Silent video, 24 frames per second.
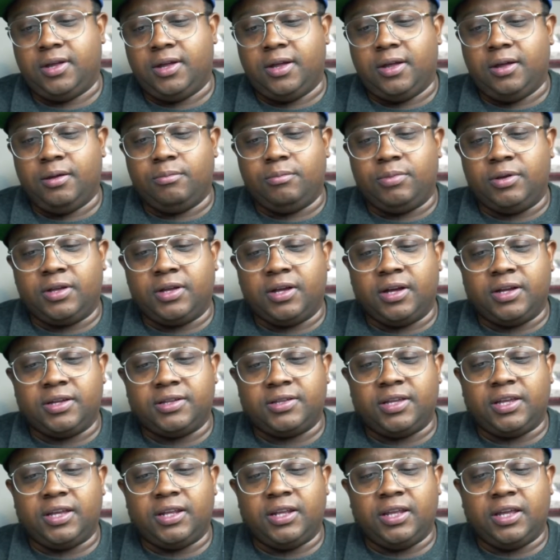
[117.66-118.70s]
because
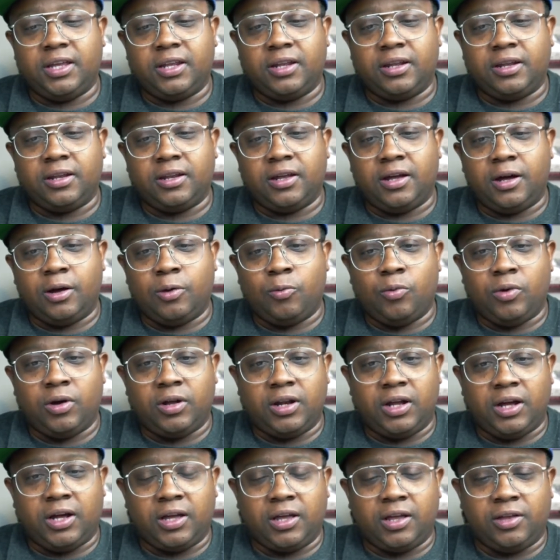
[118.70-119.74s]
he didn't want
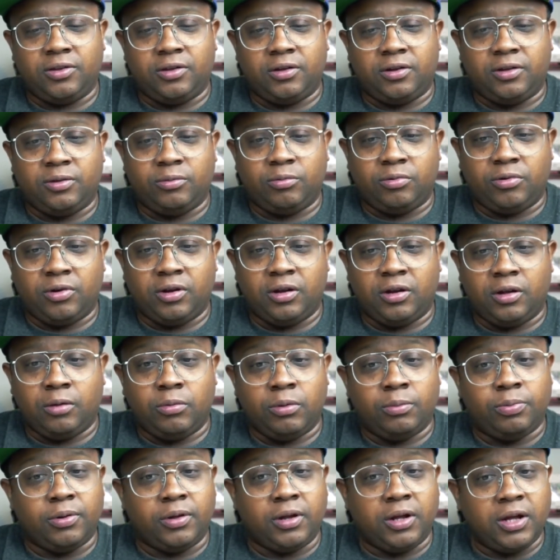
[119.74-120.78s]
onions on his burrito, and we
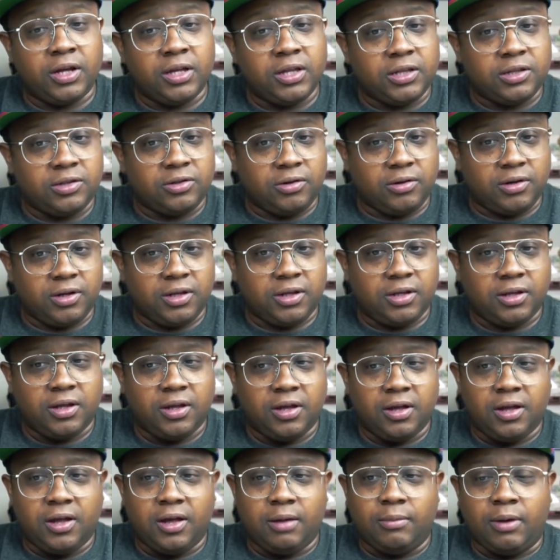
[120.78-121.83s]
put onions on it.
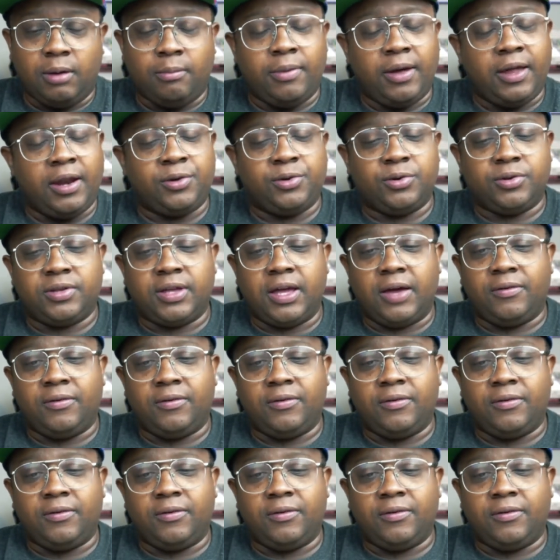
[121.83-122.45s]
My manager was having a